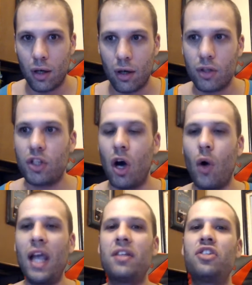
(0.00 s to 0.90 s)
So
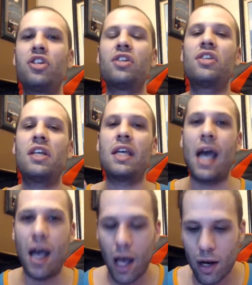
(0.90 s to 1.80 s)
it's just
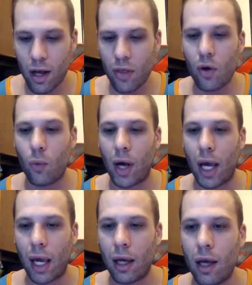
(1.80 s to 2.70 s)
yet another
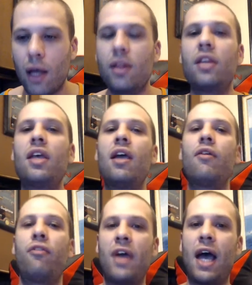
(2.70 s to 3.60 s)
way that they have
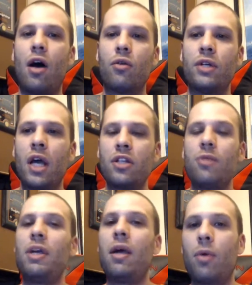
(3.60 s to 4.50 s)
found to
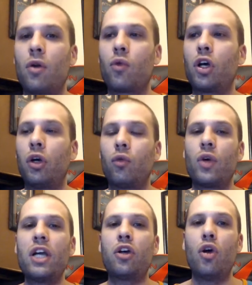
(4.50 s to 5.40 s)
be able to
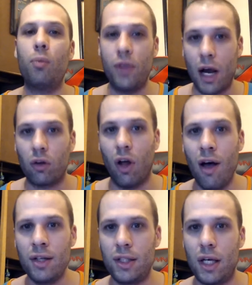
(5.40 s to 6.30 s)
recoup their
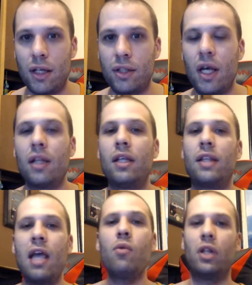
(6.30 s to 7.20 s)
losses that
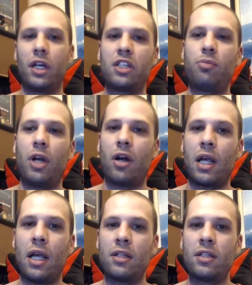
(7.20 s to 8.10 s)
they will
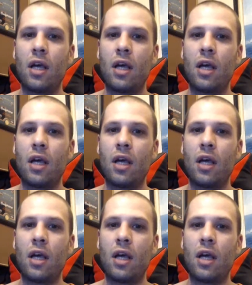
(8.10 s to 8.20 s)
experience,